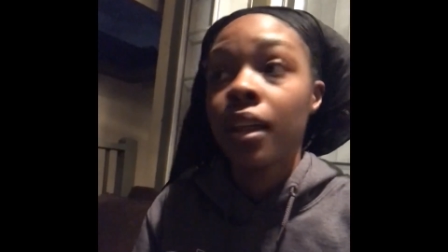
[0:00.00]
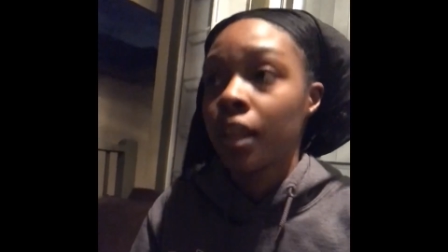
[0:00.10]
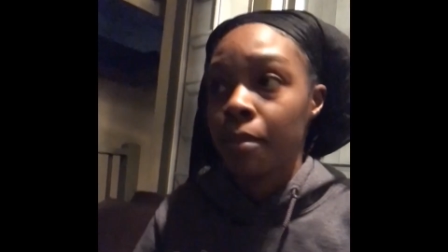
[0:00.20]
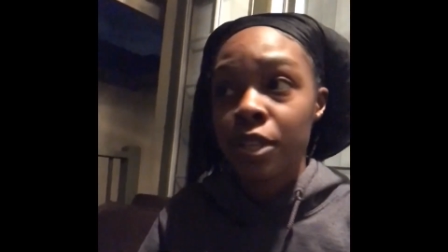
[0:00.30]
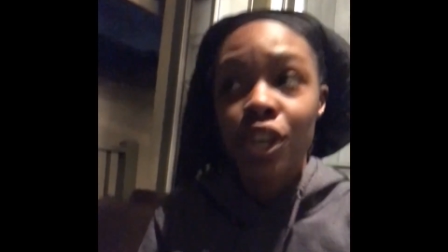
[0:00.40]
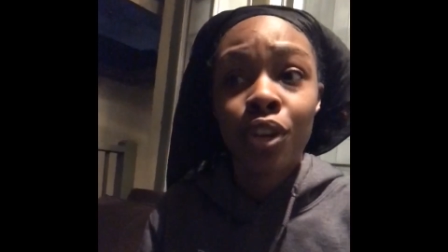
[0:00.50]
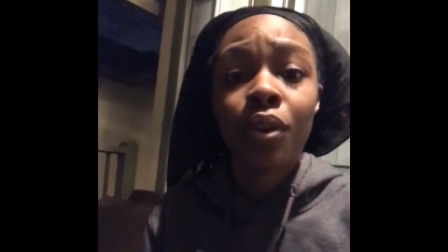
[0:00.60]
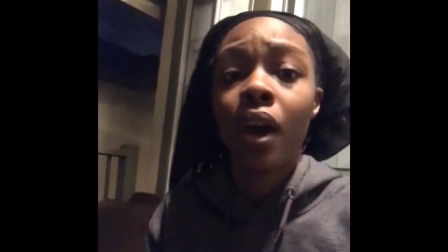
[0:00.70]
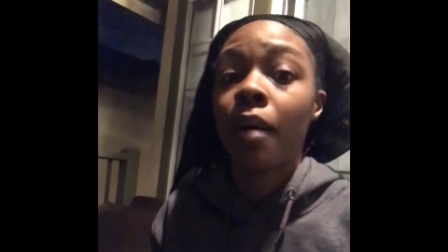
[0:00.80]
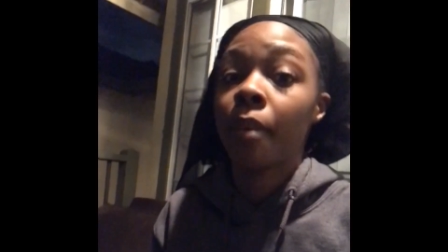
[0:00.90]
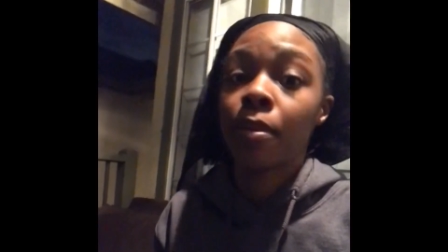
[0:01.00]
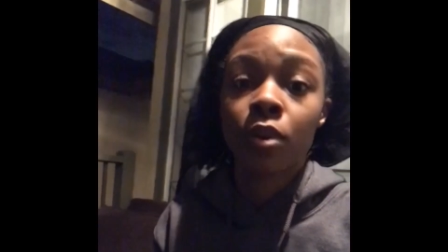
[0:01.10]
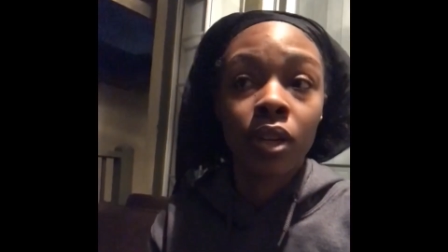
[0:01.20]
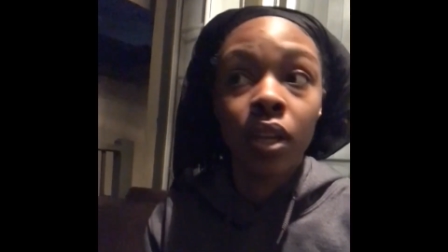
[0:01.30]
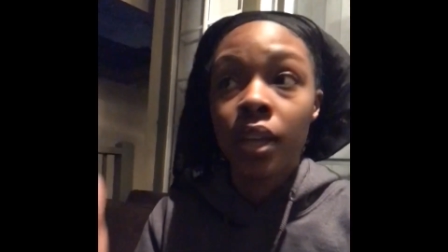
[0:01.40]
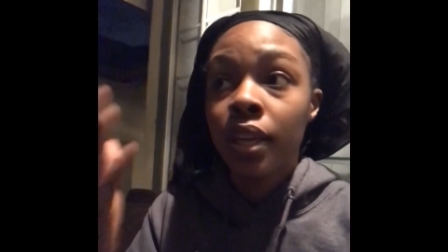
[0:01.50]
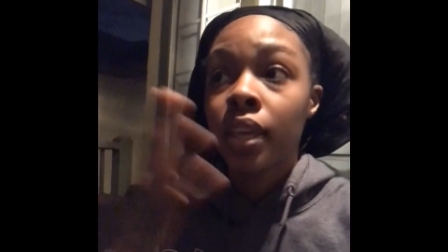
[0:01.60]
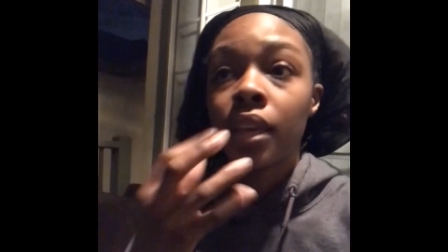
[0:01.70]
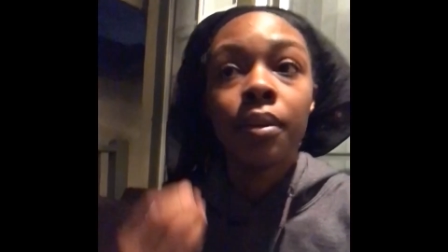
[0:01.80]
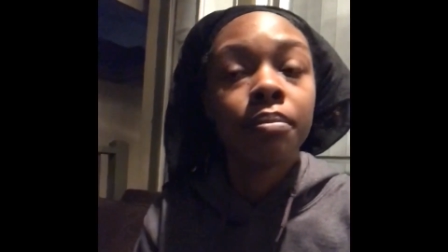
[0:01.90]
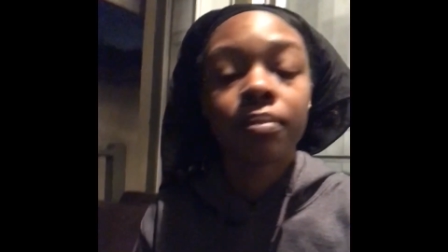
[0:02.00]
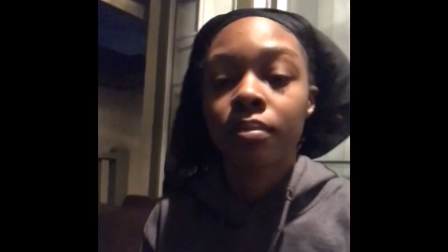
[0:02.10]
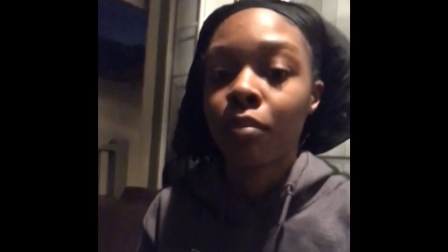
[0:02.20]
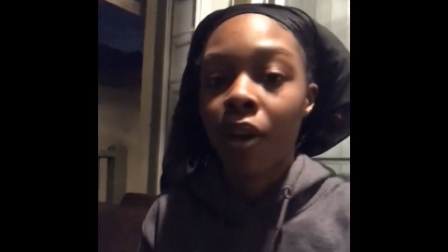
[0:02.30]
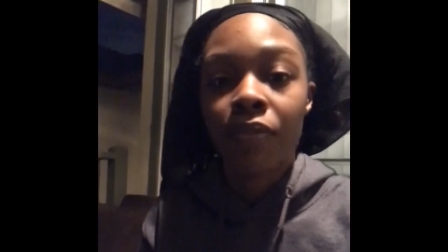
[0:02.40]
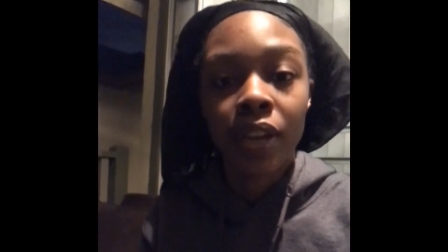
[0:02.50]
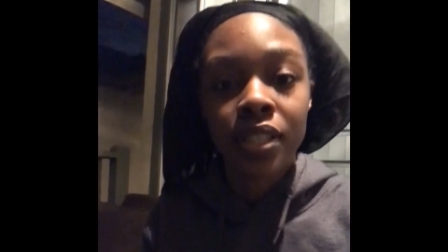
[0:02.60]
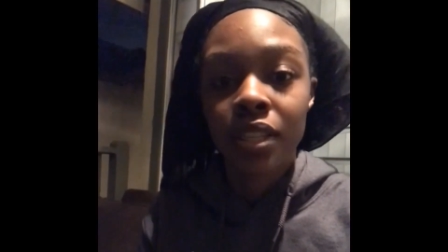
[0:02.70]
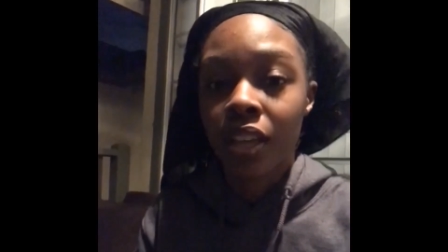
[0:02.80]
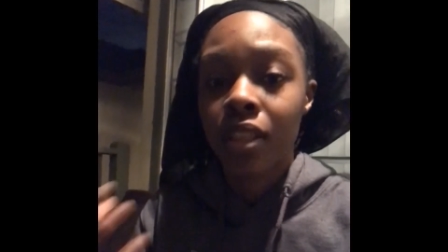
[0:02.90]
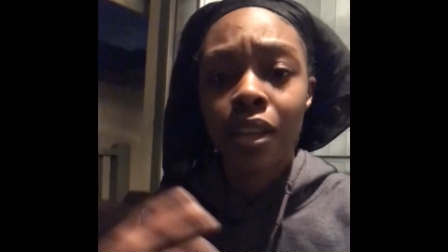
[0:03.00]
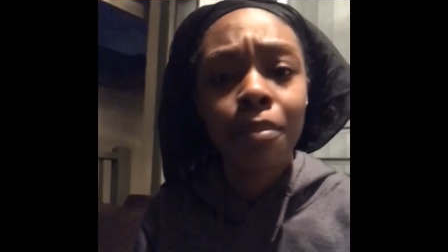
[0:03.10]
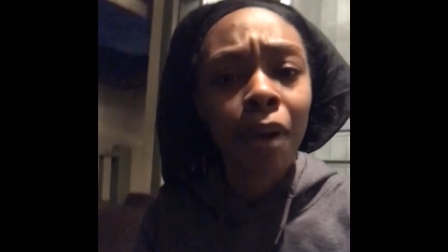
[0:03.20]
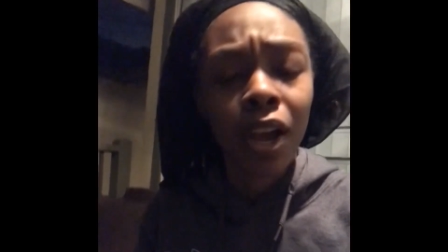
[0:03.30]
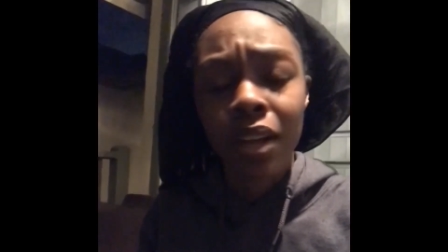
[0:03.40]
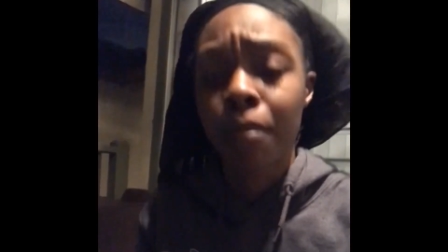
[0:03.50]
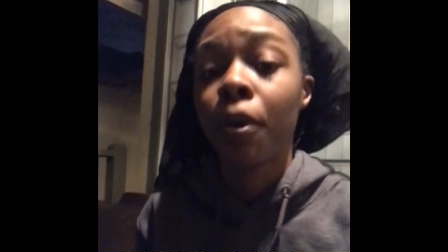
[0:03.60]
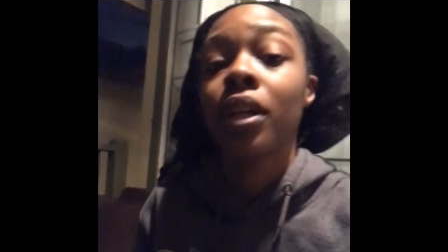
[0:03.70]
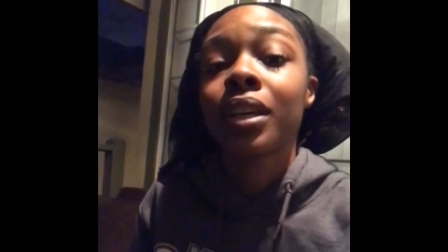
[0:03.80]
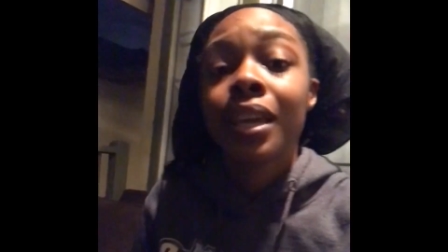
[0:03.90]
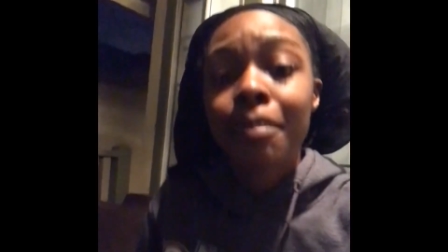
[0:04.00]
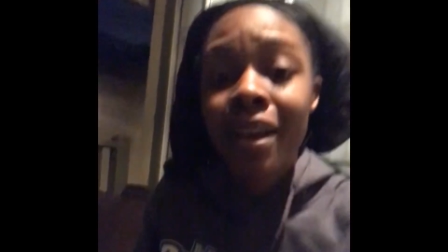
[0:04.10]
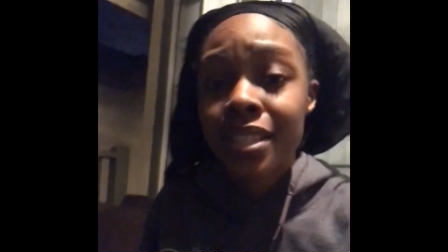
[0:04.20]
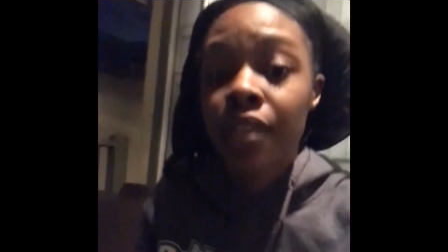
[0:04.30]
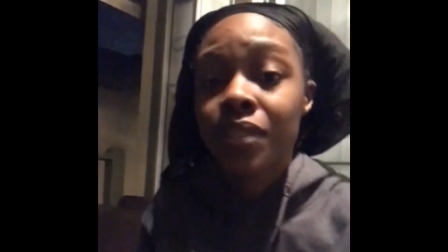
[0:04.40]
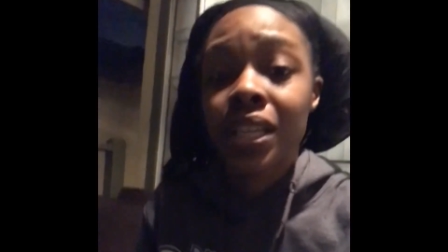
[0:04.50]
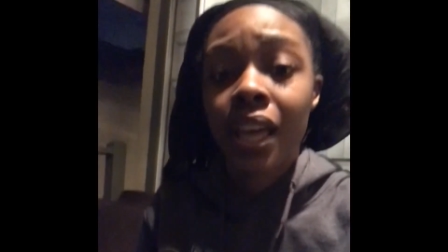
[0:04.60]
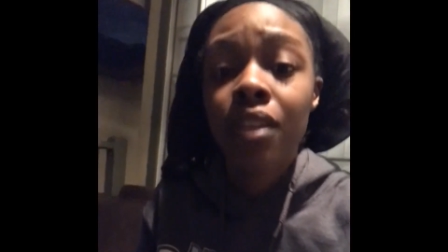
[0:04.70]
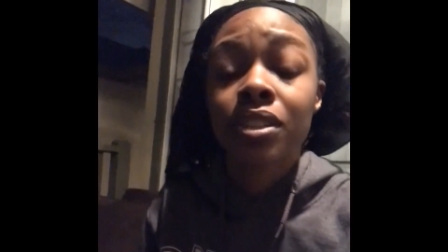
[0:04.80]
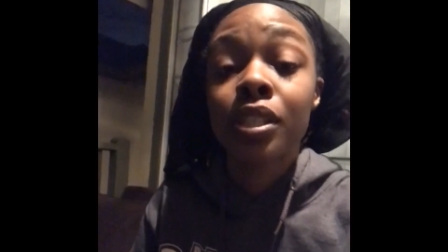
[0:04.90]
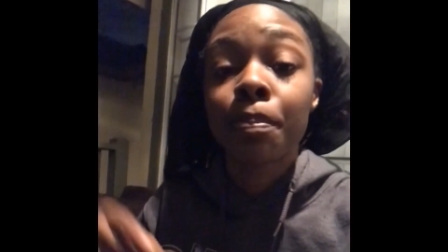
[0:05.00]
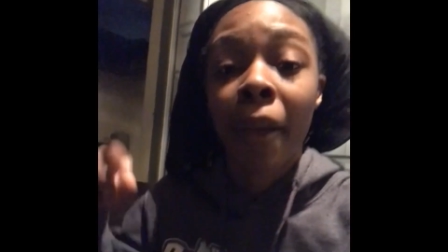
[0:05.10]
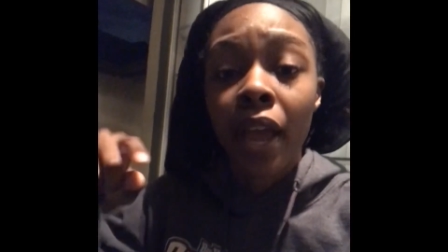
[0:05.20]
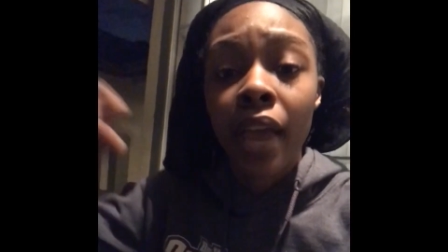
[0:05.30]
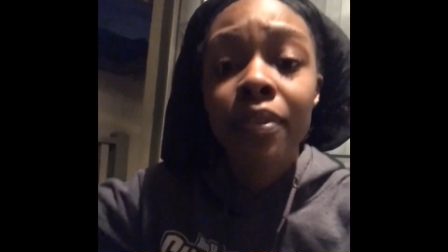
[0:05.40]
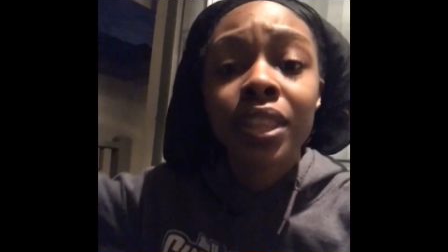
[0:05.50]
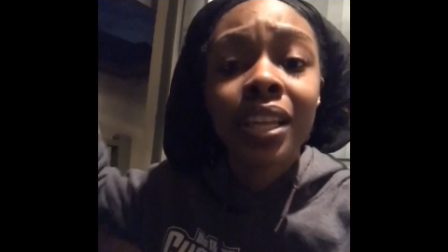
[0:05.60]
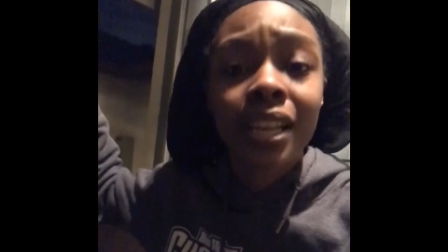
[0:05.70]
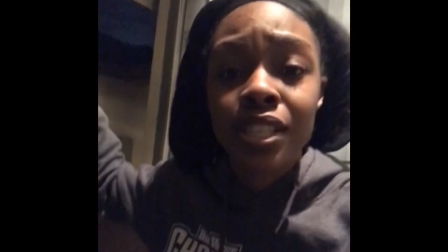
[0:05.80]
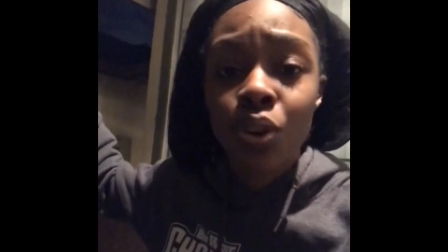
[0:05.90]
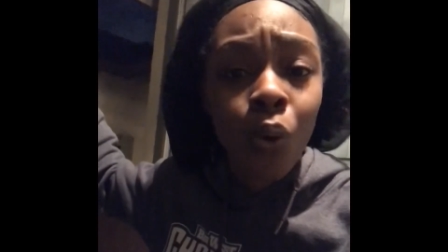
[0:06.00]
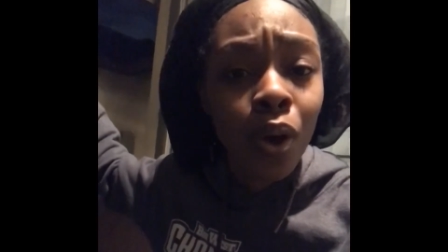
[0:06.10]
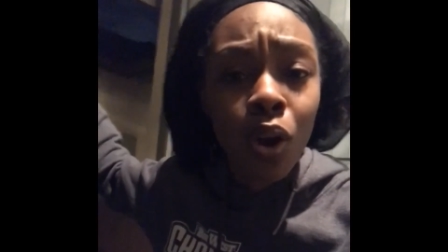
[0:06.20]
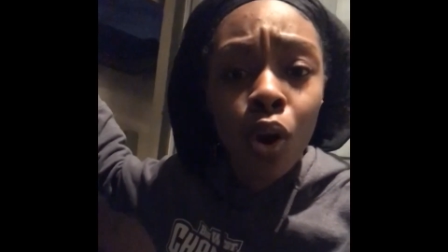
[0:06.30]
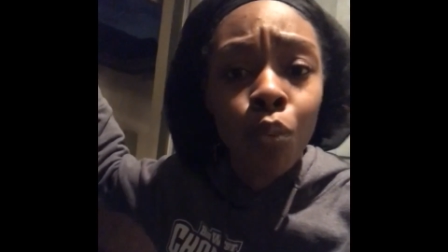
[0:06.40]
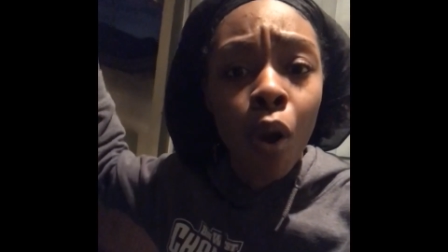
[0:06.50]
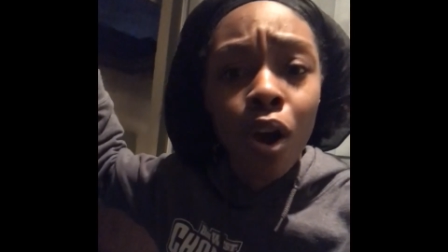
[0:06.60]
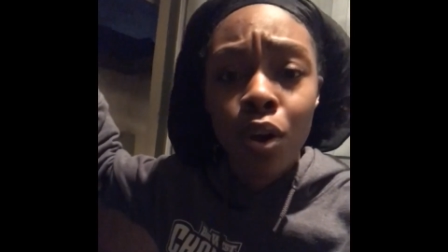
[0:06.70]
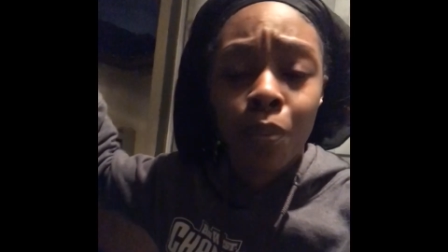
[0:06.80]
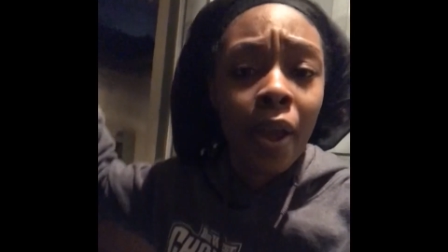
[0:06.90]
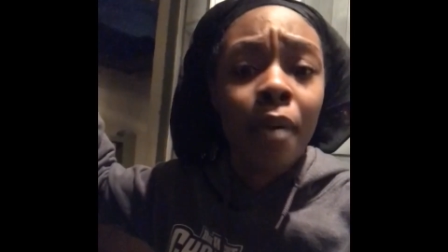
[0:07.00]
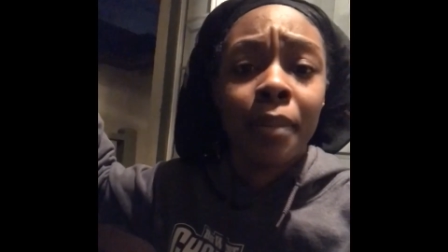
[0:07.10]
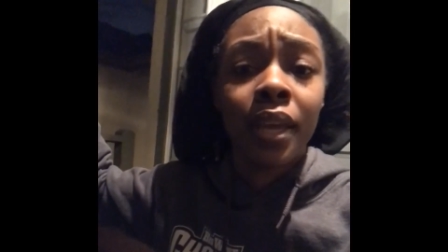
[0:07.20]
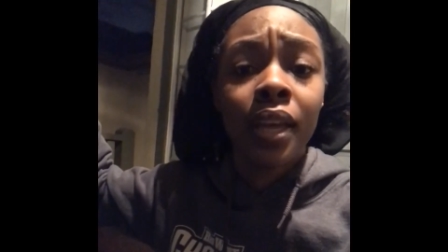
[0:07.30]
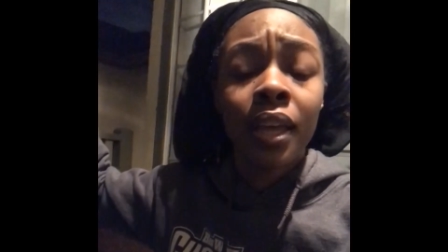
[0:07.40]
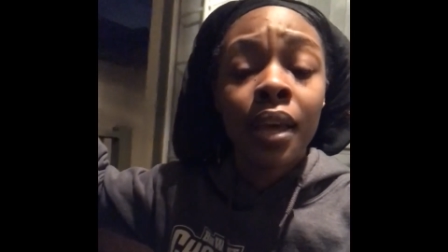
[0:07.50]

Let me tell you how I'm able to keep my face together, keep my keep myself together despite everything that's going on wrong around me